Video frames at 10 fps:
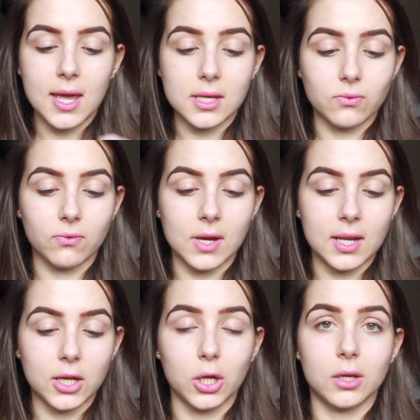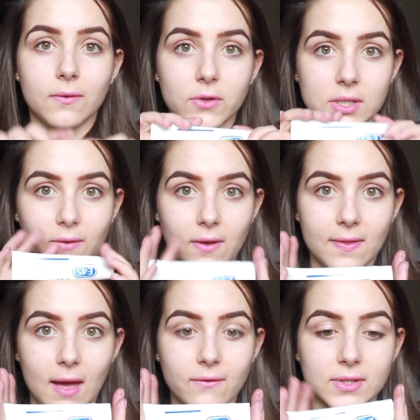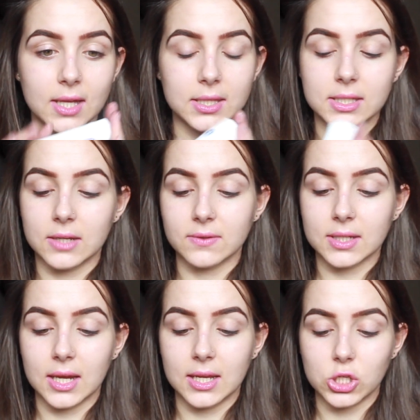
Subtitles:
It's really good for stuff like that, for sensitive skin.